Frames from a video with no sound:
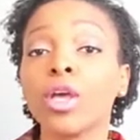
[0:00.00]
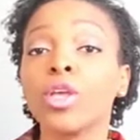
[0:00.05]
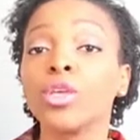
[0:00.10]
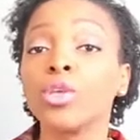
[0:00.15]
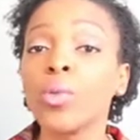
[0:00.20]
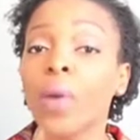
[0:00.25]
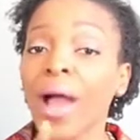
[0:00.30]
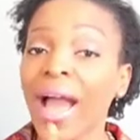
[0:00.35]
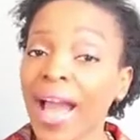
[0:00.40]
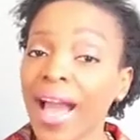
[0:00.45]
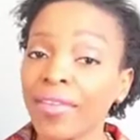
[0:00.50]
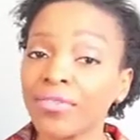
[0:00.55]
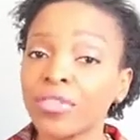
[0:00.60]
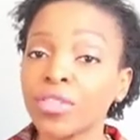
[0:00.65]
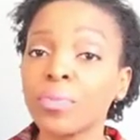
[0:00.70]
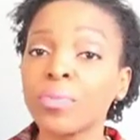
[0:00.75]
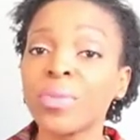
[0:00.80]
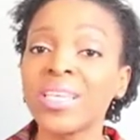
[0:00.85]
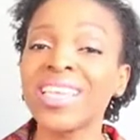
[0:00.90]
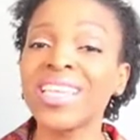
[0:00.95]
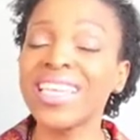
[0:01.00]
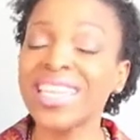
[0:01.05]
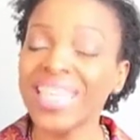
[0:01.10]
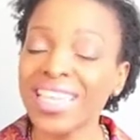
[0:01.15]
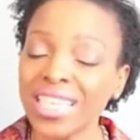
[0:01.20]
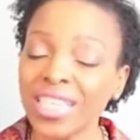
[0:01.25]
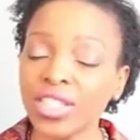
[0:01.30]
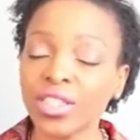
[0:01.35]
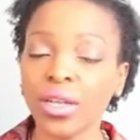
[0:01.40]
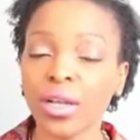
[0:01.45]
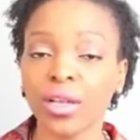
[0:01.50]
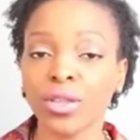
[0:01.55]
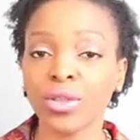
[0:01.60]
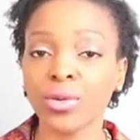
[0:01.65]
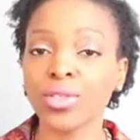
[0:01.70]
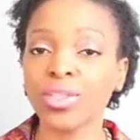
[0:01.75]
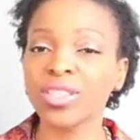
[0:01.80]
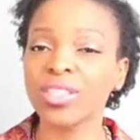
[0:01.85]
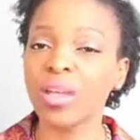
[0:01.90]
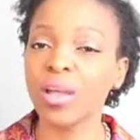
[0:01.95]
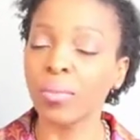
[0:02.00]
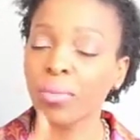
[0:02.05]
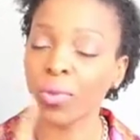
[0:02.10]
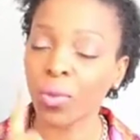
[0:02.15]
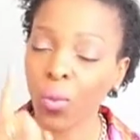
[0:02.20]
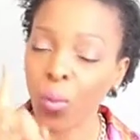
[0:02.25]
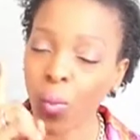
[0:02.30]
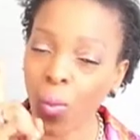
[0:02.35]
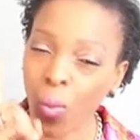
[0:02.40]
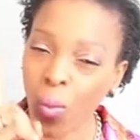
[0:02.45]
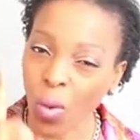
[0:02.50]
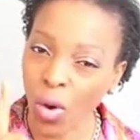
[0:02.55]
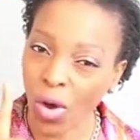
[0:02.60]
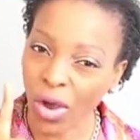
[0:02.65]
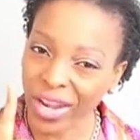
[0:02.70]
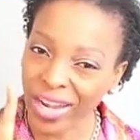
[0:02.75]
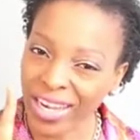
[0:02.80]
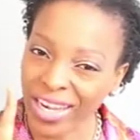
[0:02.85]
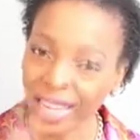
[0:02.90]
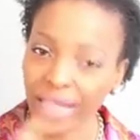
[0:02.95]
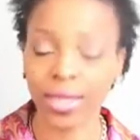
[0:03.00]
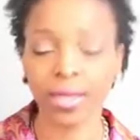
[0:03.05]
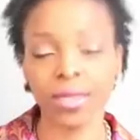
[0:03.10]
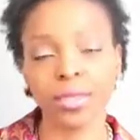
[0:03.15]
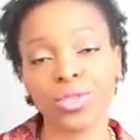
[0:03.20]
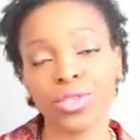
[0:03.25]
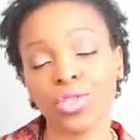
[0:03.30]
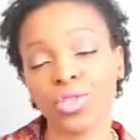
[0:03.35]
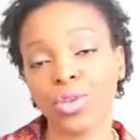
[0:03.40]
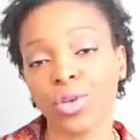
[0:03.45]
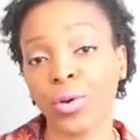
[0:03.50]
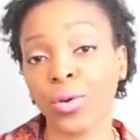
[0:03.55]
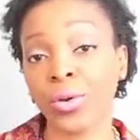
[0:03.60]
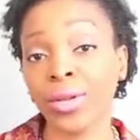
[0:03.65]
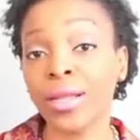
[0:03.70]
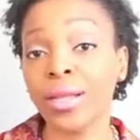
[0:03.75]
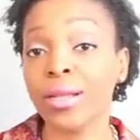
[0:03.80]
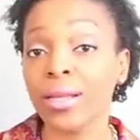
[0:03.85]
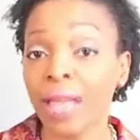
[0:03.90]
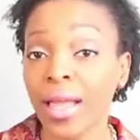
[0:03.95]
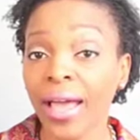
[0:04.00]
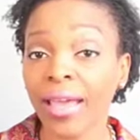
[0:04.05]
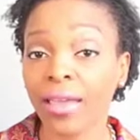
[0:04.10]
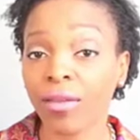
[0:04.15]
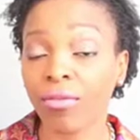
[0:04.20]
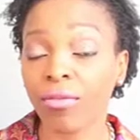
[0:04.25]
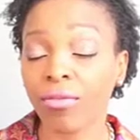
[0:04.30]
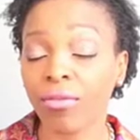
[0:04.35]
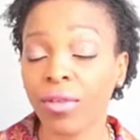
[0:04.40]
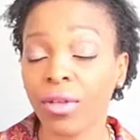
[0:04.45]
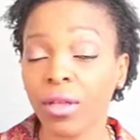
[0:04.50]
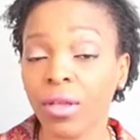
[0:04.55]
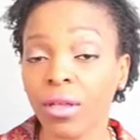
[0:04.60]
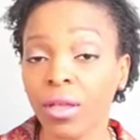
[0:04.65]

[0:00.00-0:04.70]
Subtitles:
You have to be each other's number one concern in life.